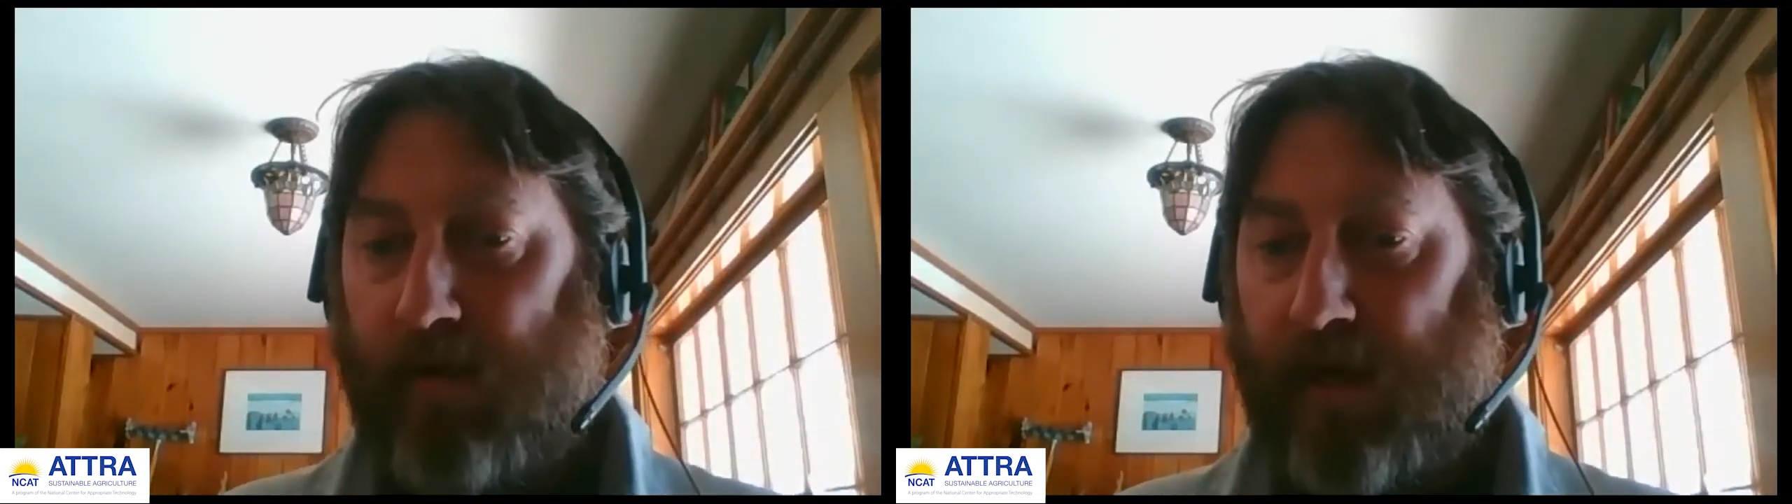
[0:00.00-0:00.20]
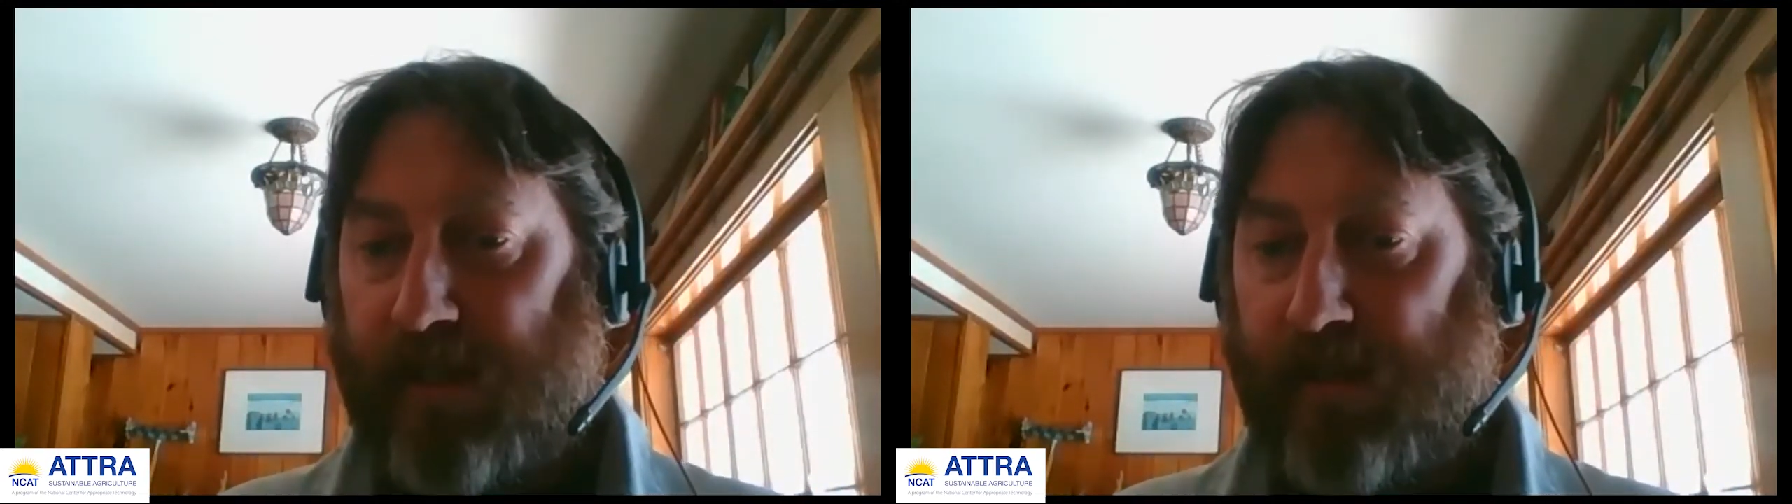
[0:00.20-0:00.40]

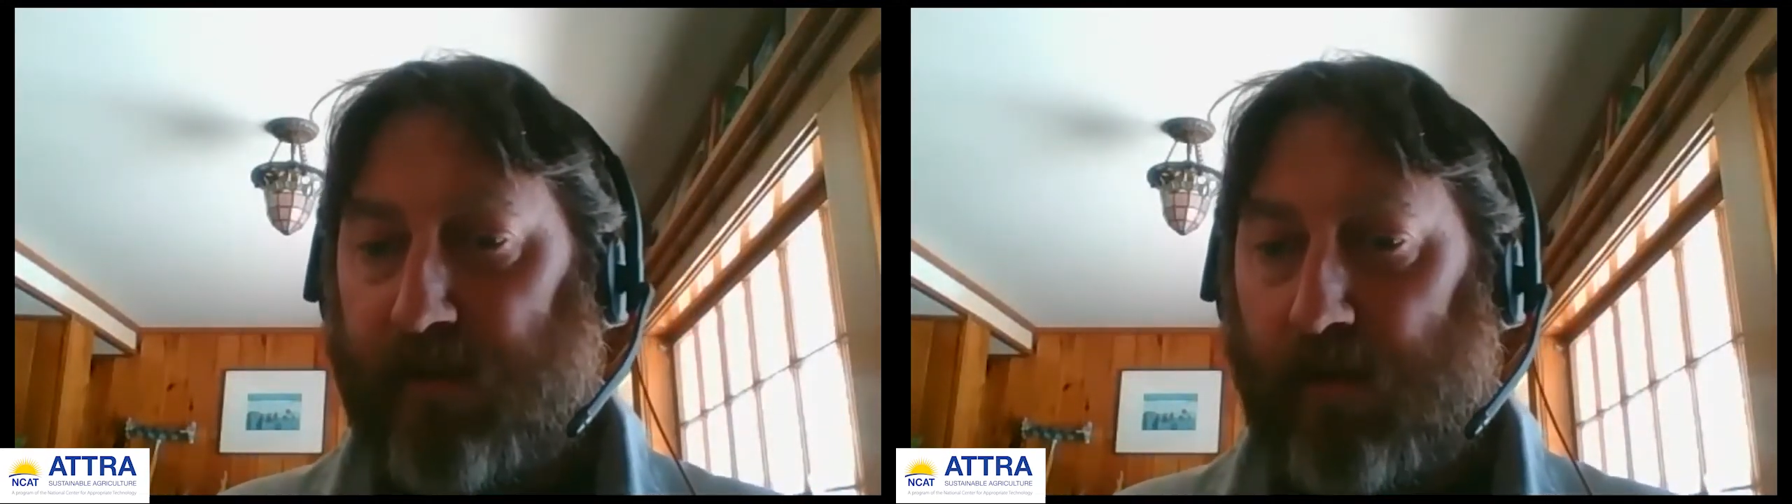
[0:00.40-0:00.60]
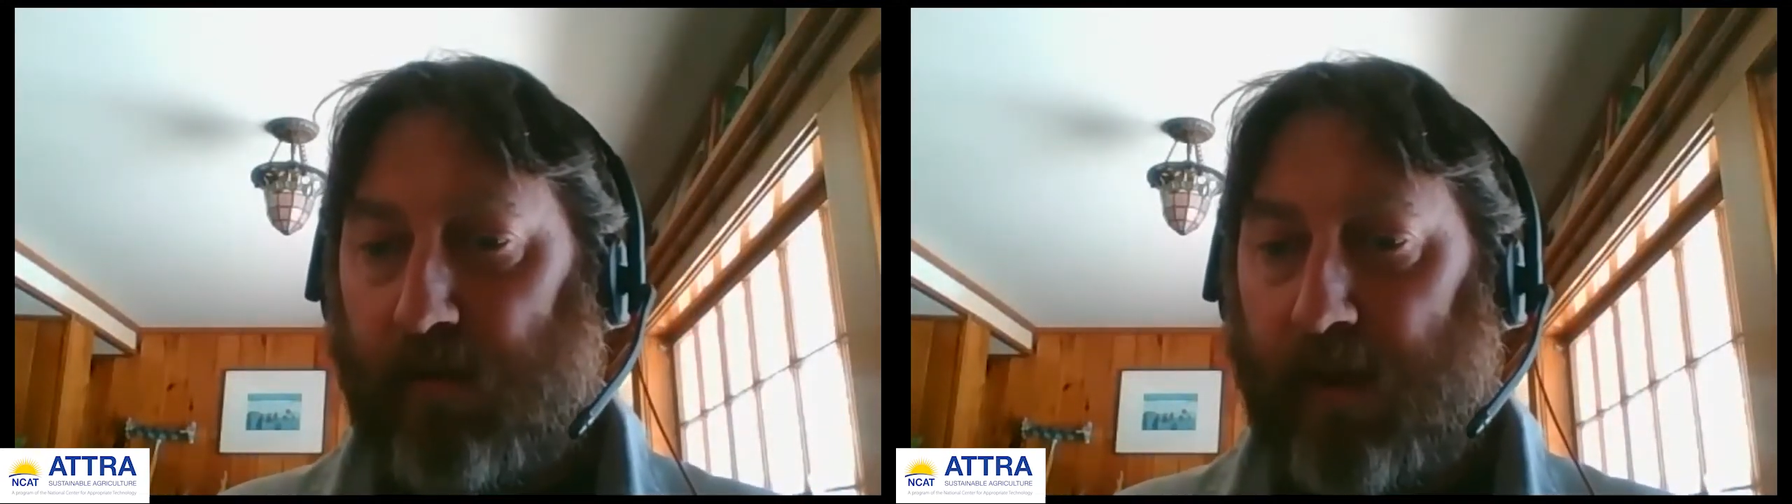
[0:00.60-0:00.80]

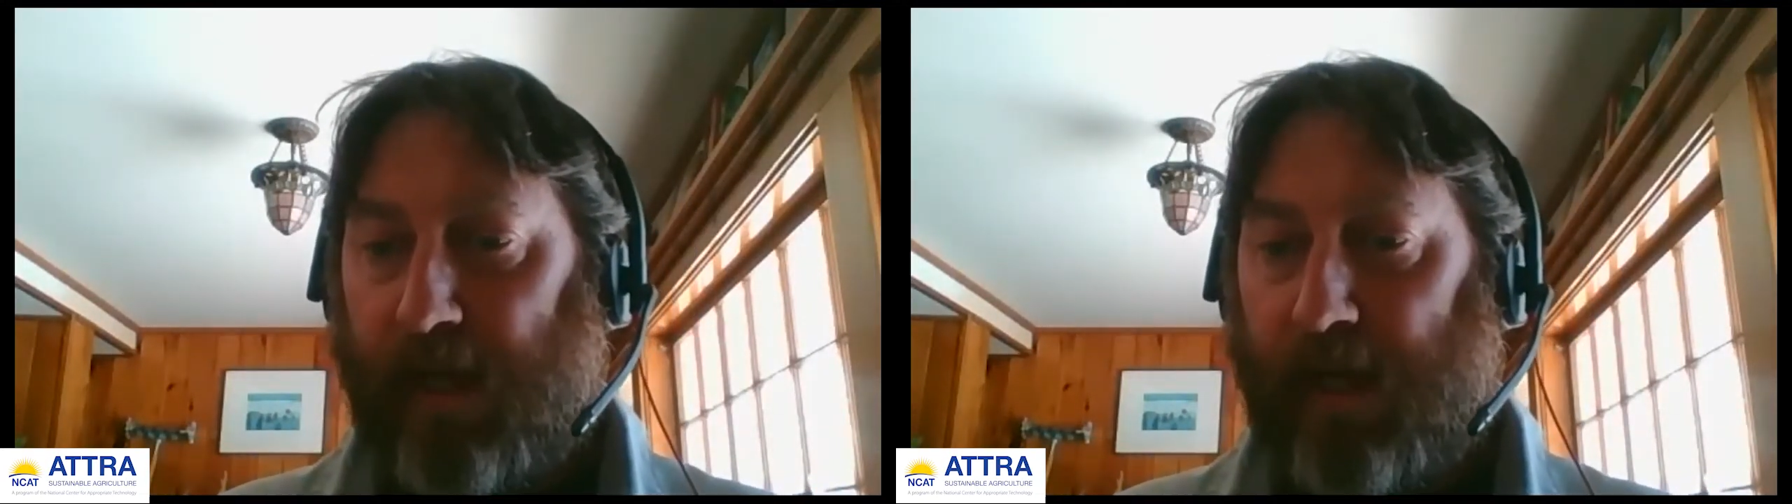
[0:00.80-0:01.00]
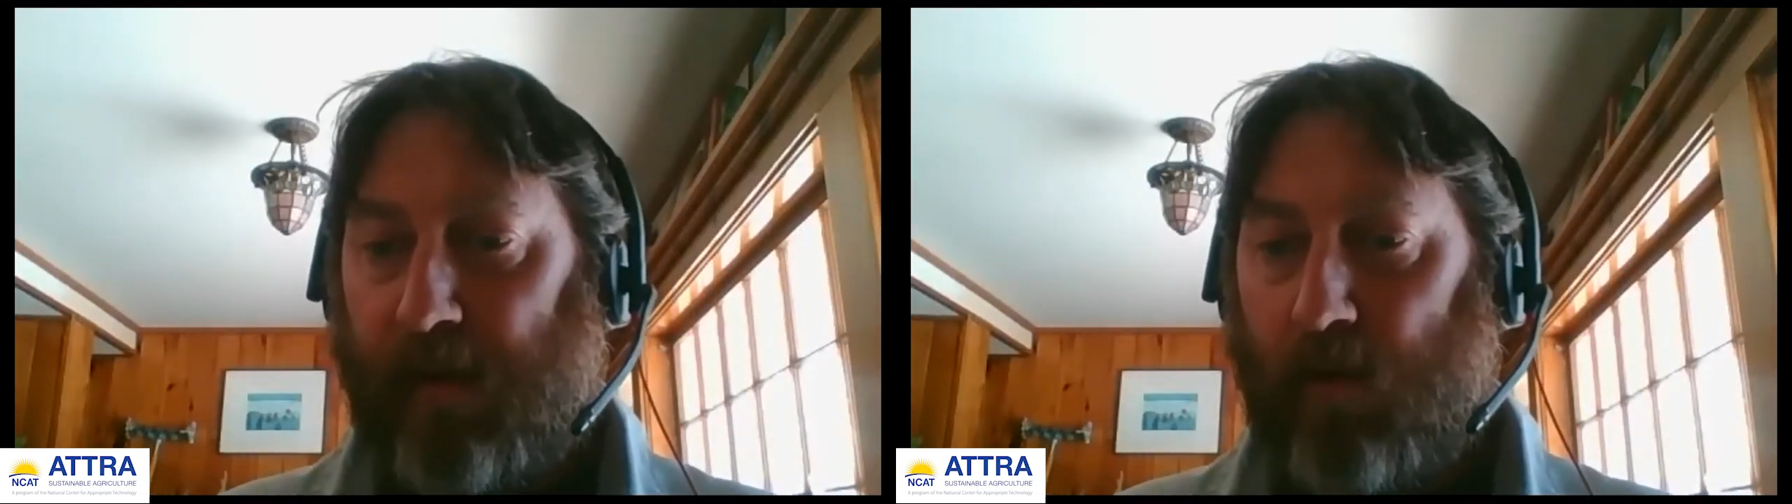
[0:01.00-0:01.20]
questions sort of
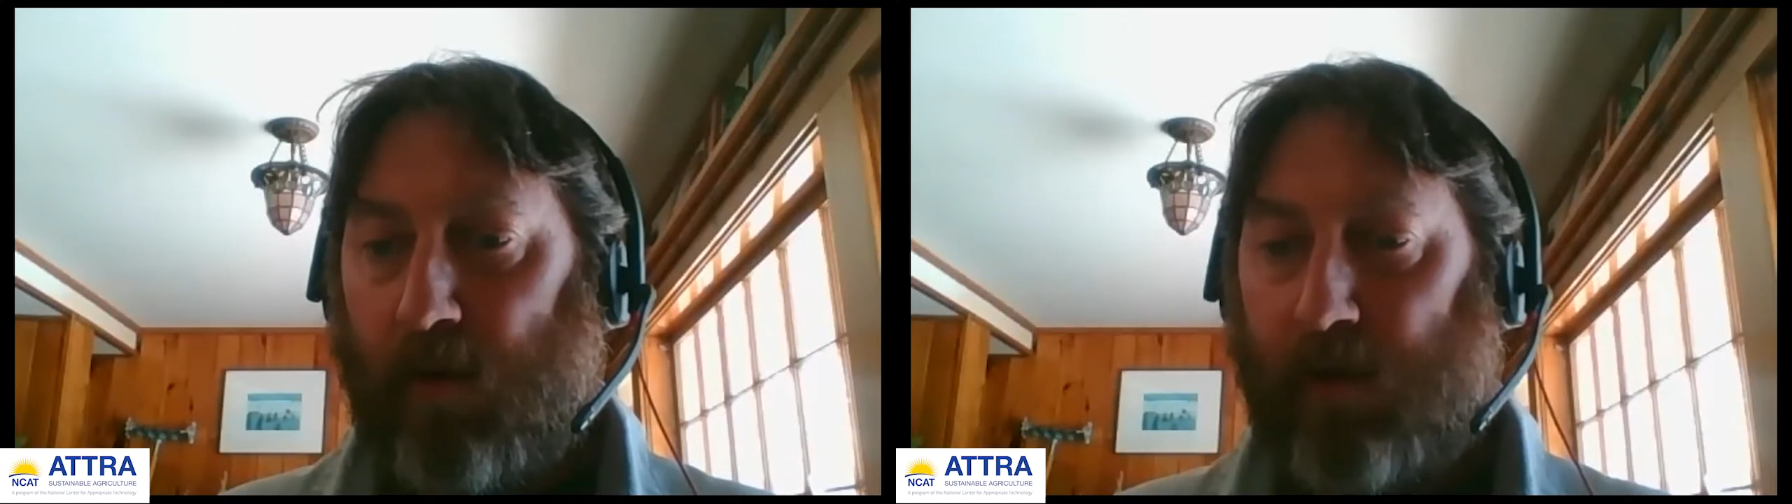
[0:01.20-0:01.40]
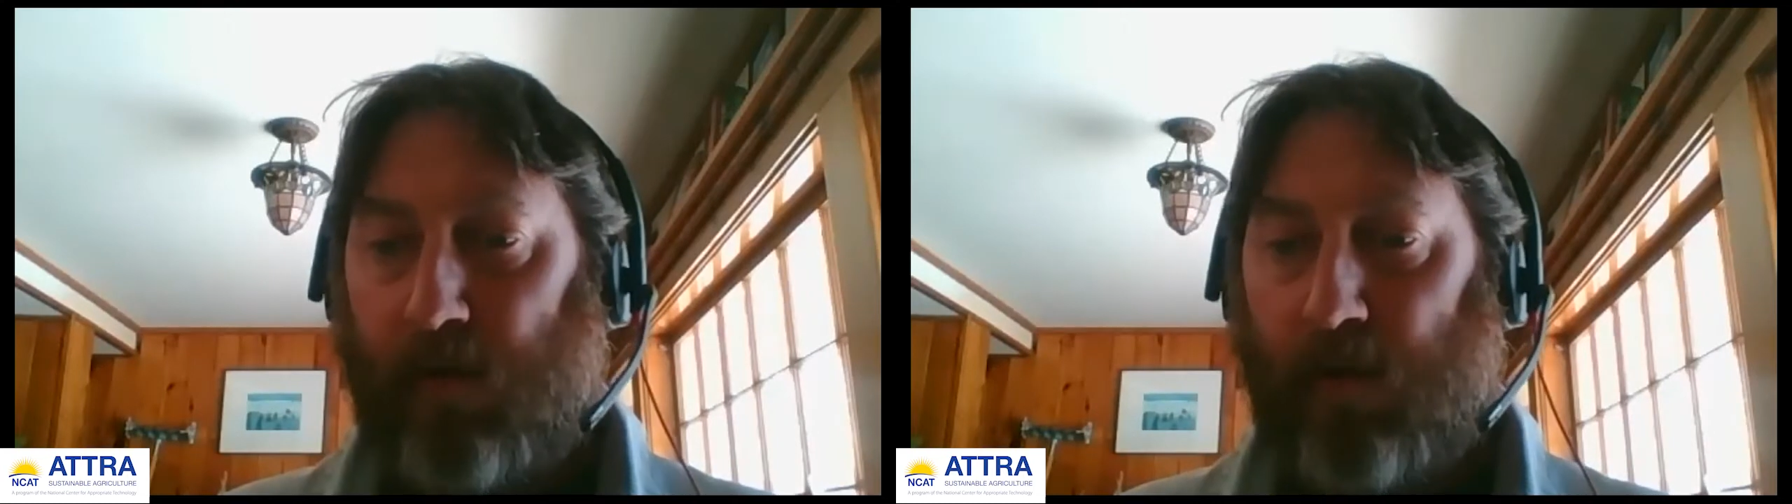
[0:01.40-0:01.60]
relating
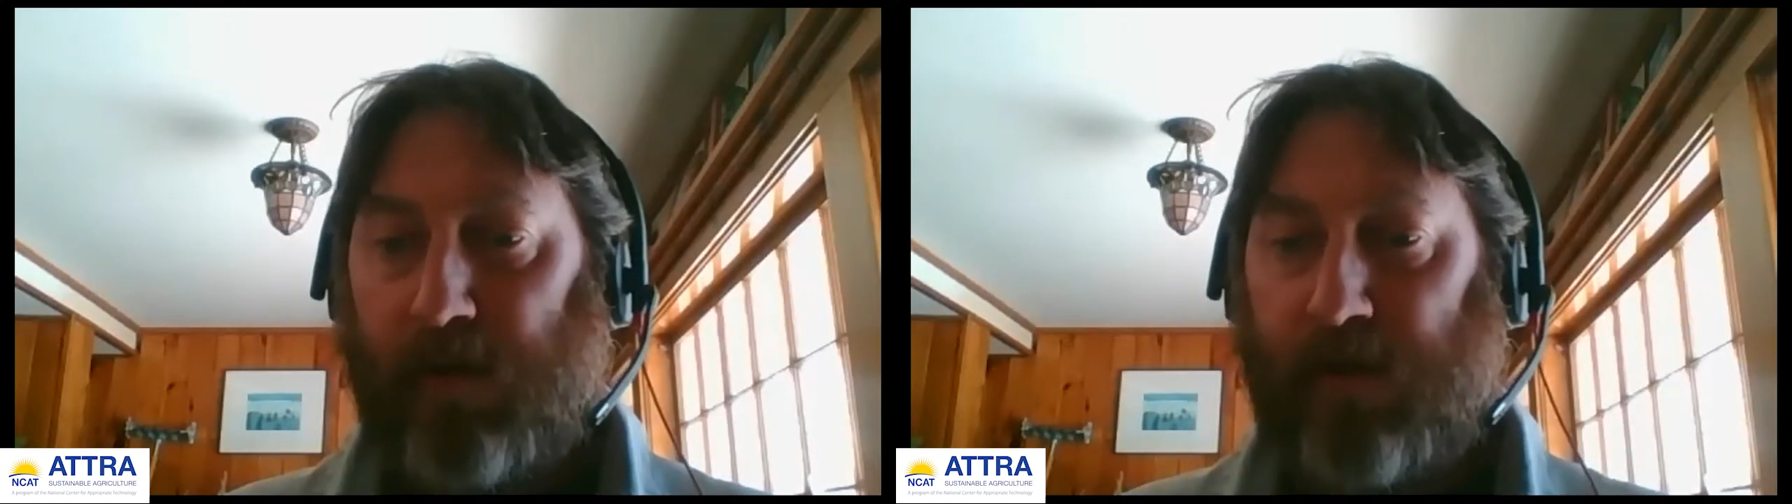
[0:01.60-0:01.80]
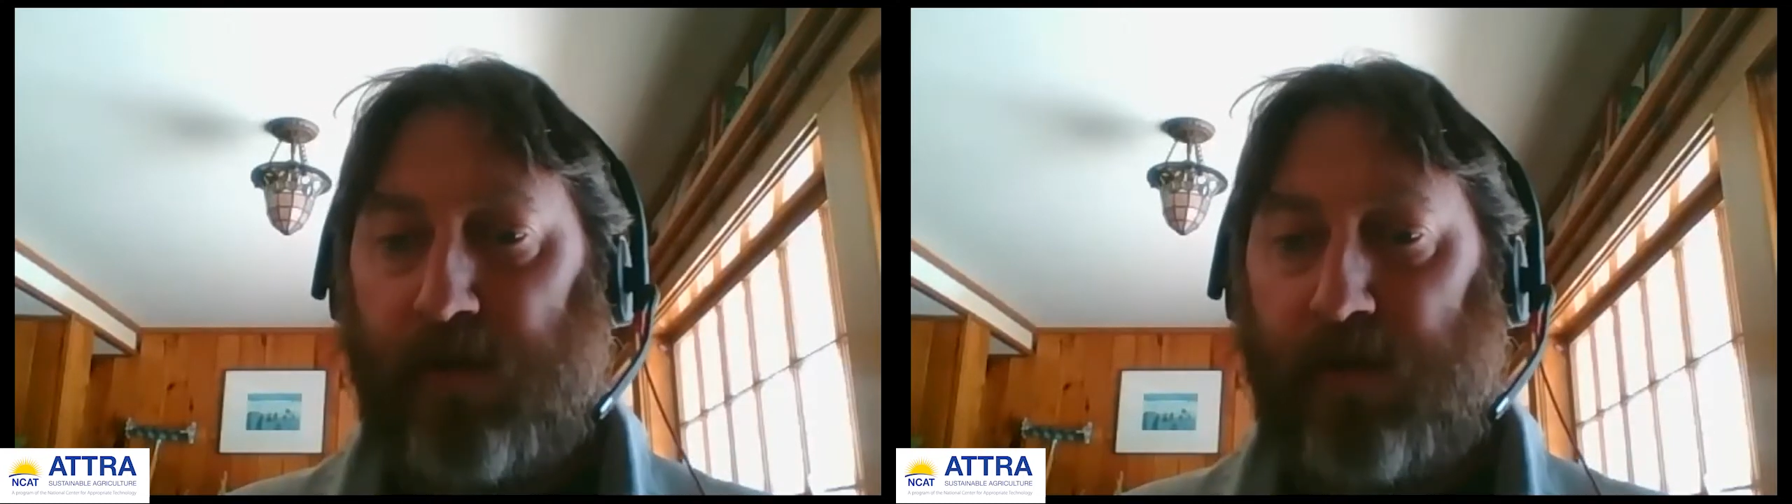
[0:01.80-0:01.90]
more towards,